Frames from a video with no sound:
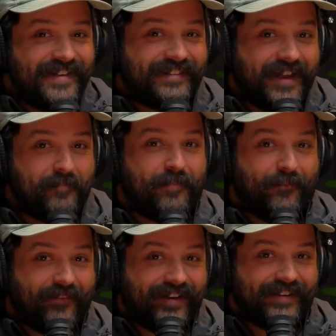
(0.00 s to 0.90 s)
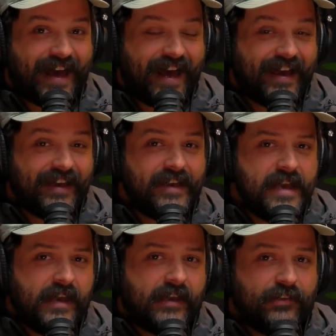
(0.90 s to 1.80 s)
Number 1A
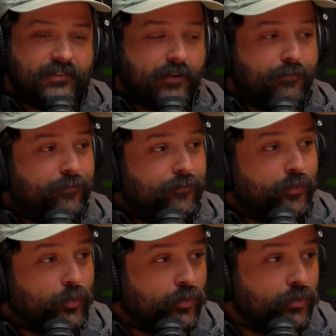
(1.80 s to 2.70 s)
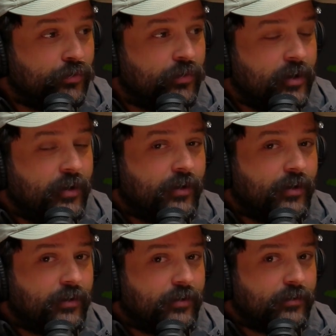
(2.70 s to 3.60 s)
is a food
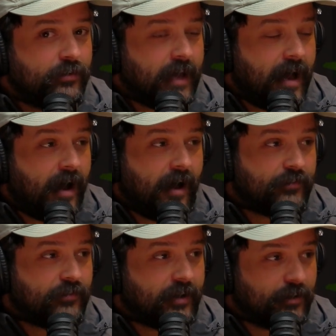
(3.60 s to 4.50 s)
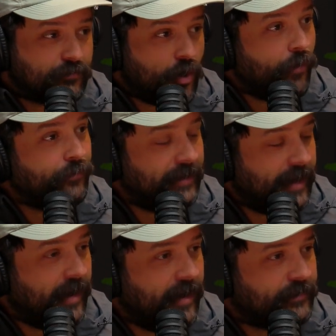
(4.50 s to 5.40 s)
cart, like a coffee
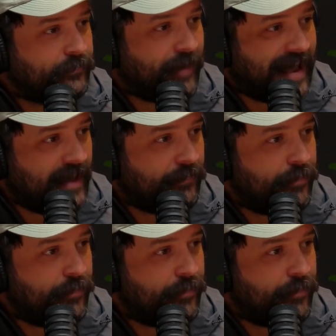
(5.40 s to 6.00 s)
cart van